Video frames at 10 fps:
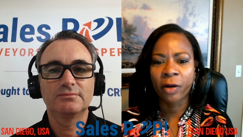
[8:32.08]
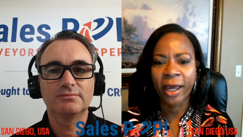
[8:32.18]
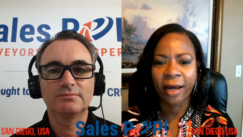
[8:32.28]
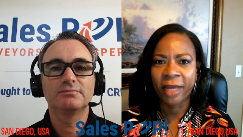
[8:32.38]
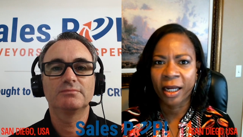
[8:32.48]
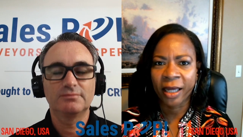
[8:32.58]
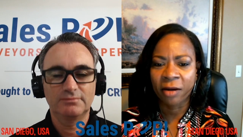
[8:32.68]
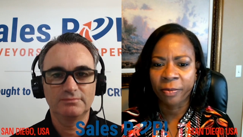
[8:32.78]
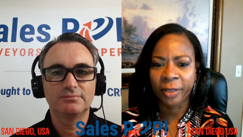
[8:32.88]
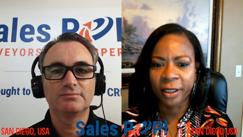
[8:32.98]
Speaker 1: don't have that
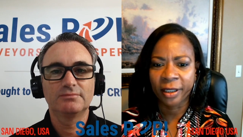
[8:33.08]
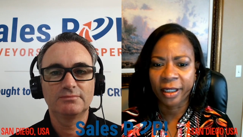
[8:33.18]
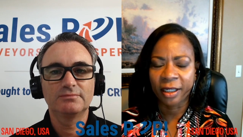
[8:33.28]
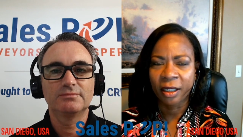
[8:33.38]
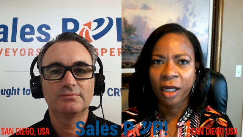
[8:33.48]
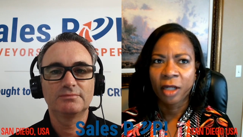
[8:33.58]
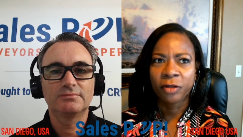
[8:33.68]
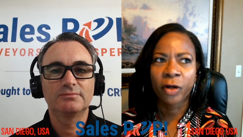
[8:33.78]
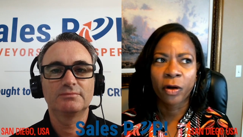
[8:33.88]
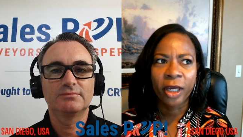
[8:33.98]
accountability.
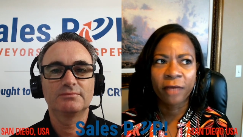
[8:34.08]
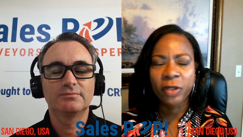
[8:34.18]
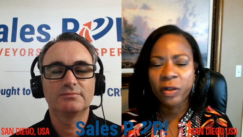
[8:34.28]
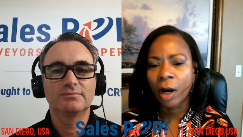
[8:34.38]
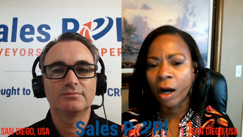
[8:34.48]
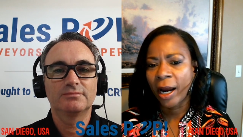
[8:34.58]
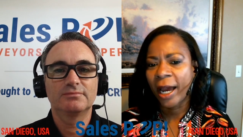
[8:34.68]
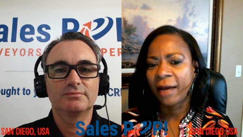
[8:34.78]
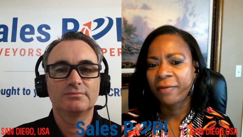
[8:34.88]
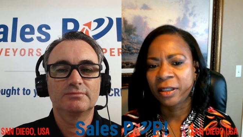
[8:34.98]
So if you are
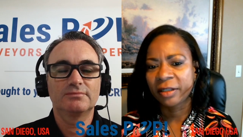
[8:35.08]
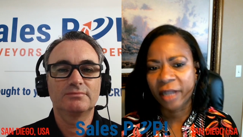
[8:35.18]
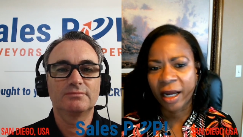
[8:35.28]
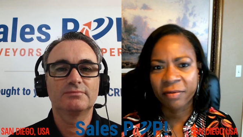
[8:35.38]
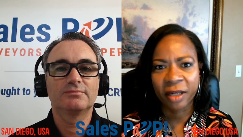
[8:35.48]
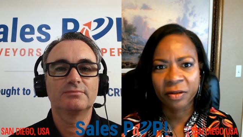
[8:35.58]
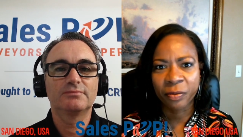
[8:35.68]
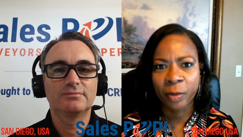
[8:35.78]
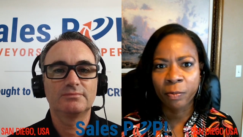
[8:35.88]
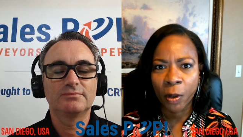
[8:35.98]
having staff that's
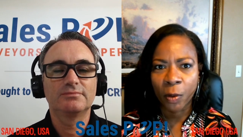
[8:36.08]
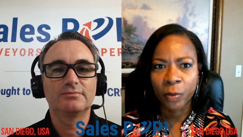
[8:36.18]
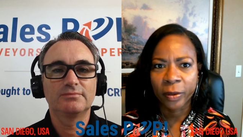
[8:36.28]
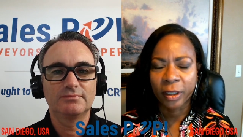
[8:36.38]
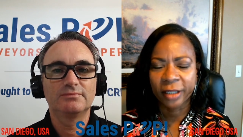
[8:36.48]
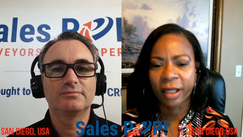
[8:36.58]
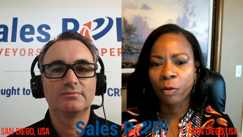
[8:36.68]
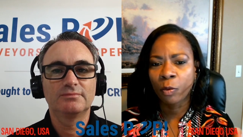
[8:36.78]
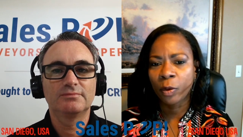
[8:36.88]
remote, it's like,